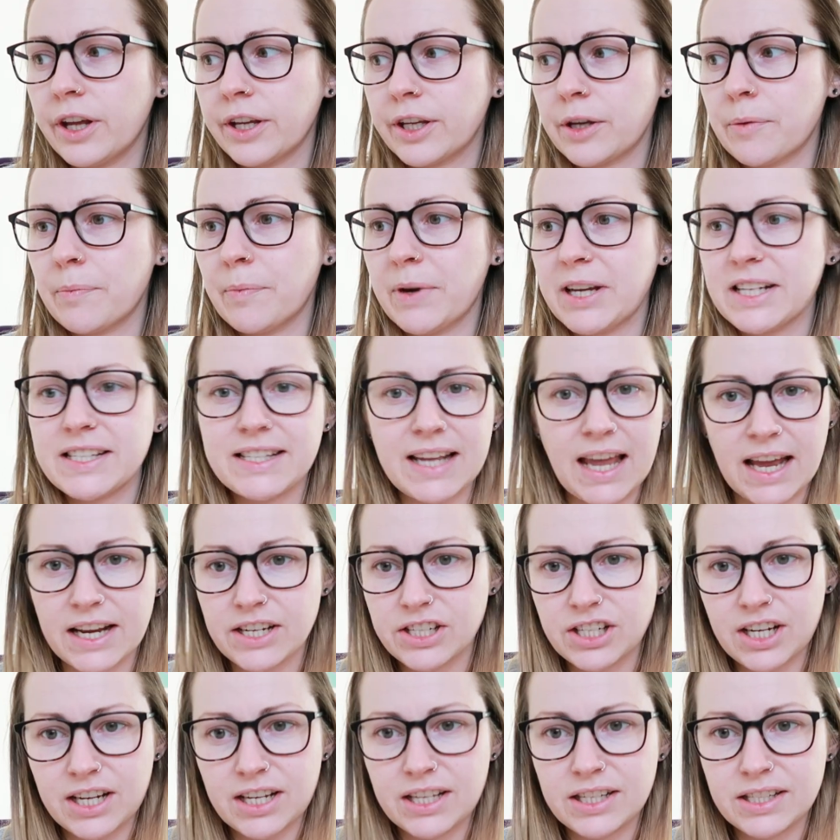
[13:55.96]
like my
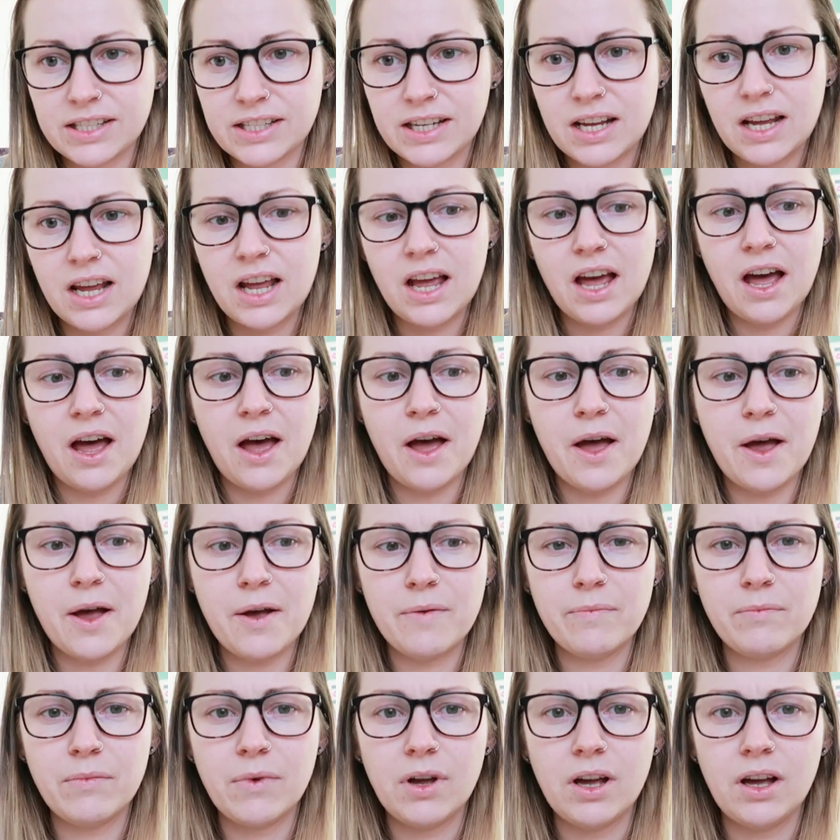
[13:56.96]
sketches.
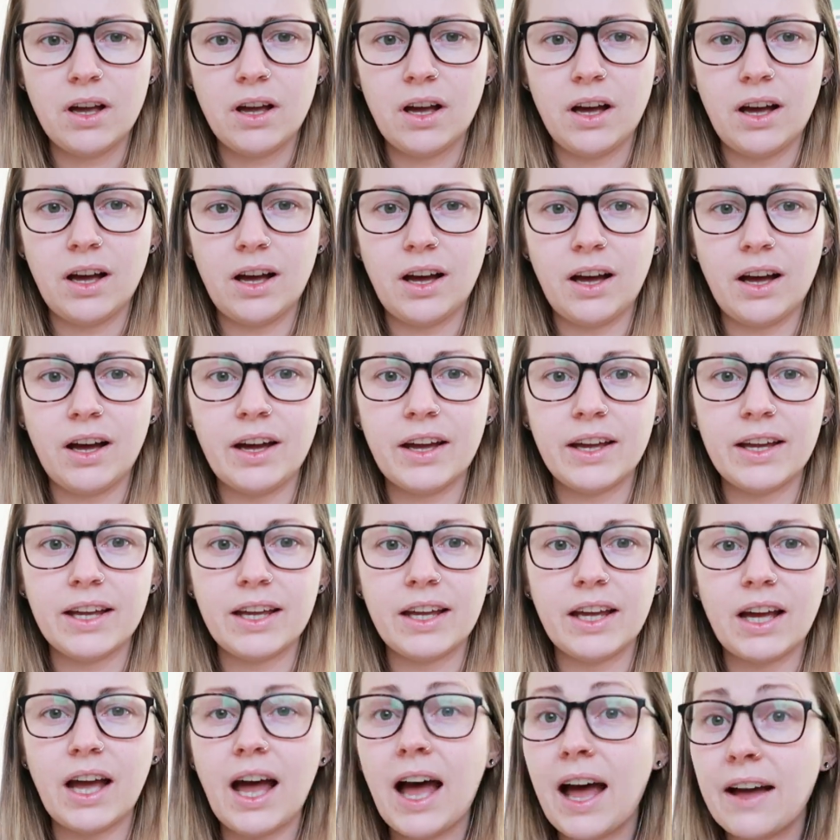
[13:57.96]
Um,
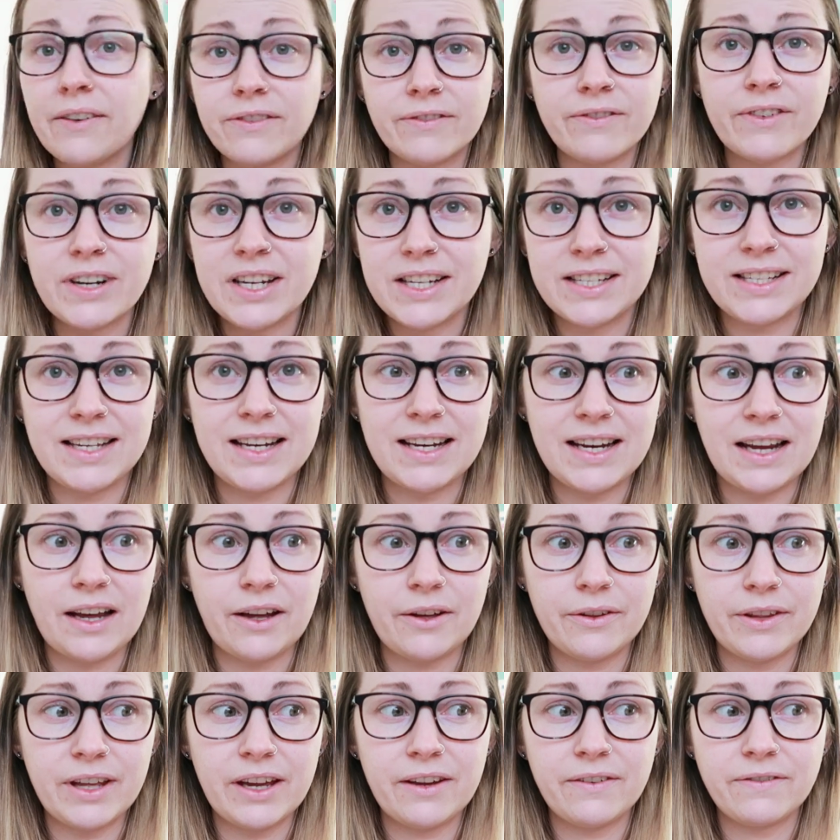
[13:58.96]
I haven't really seen
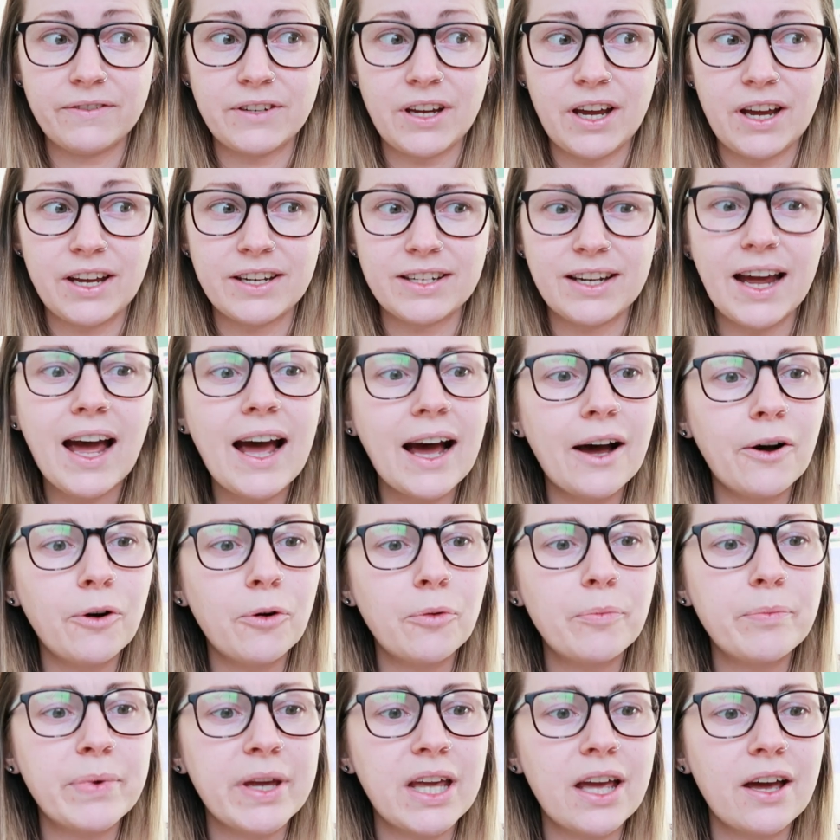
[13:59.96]
how they've turned
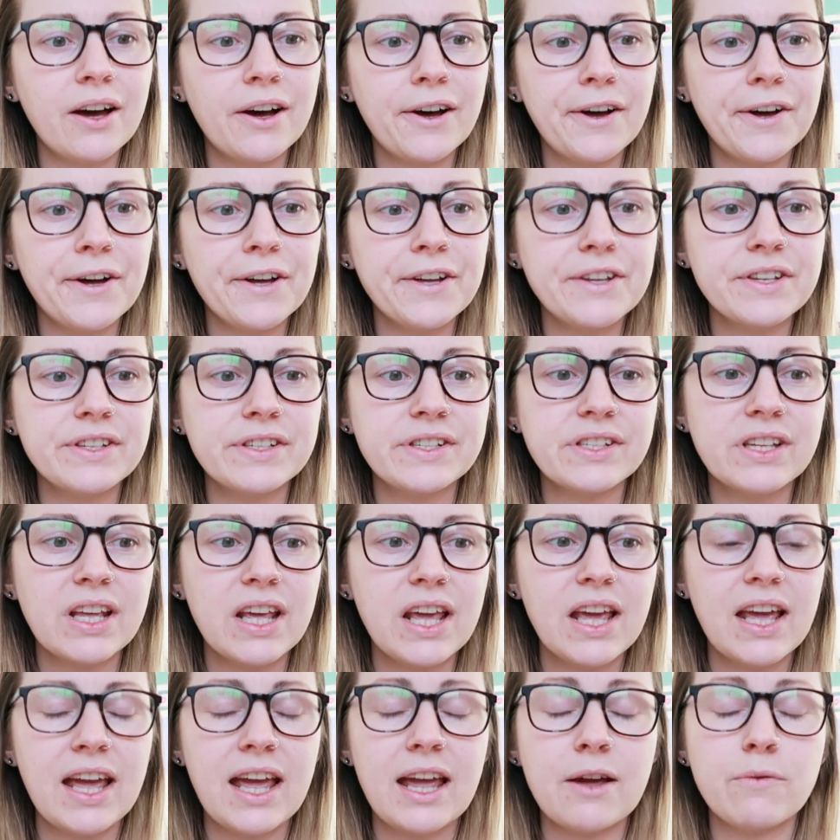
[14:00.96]
out because
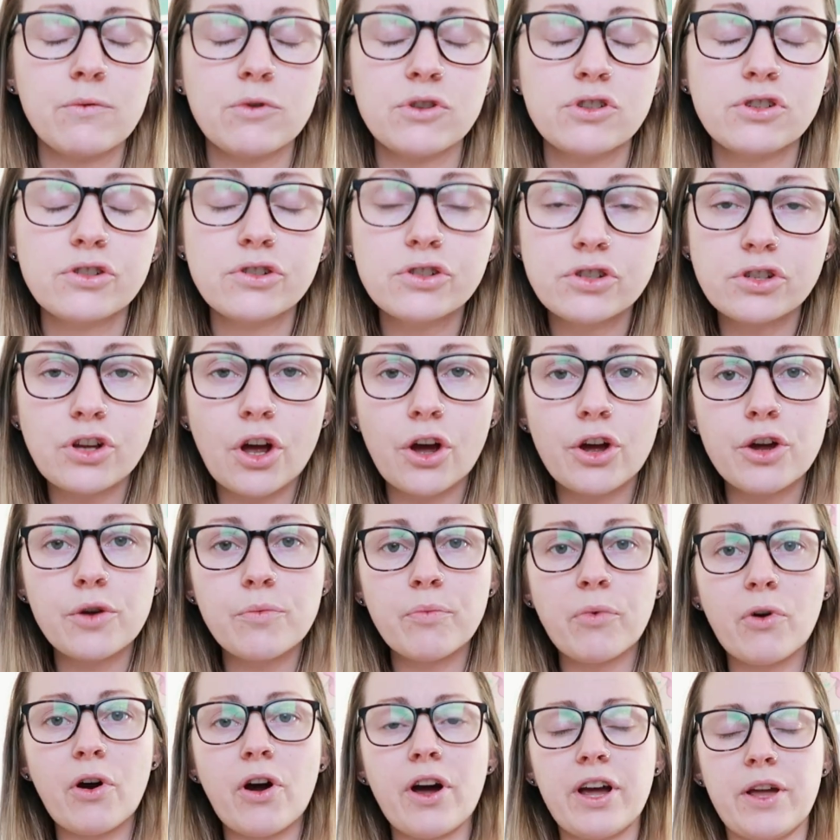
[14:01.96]
it was so
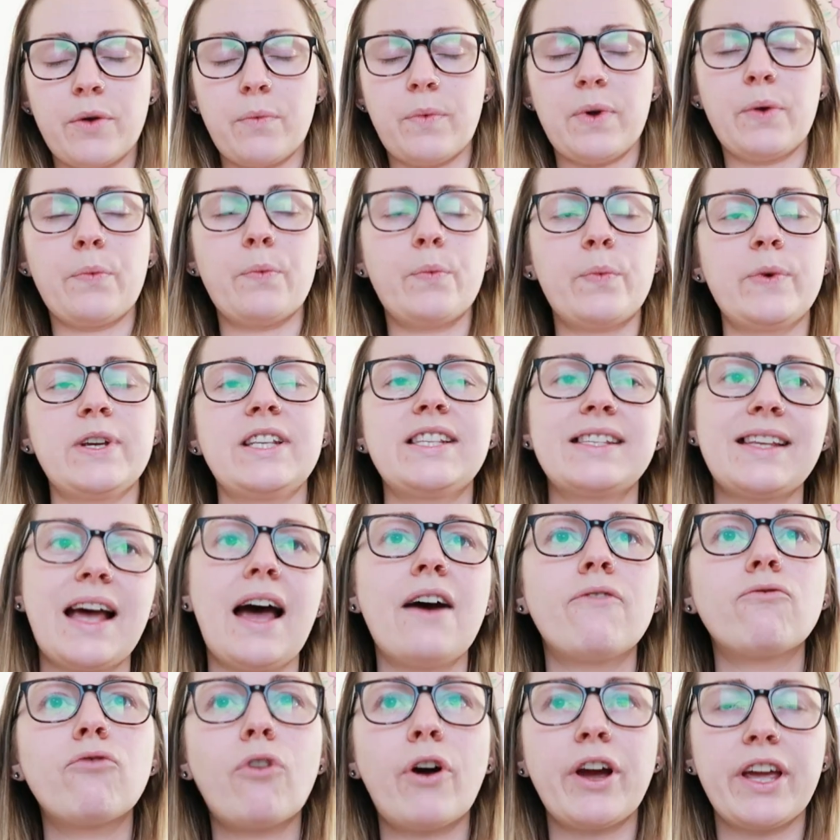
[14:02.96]
bright. We, we
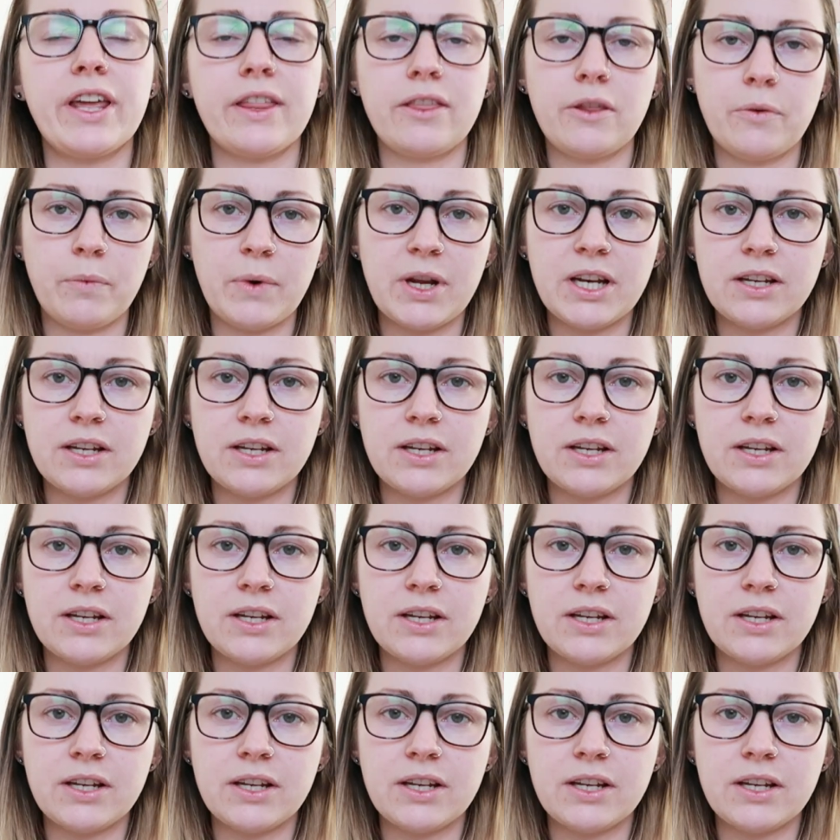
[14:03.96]
sat right in the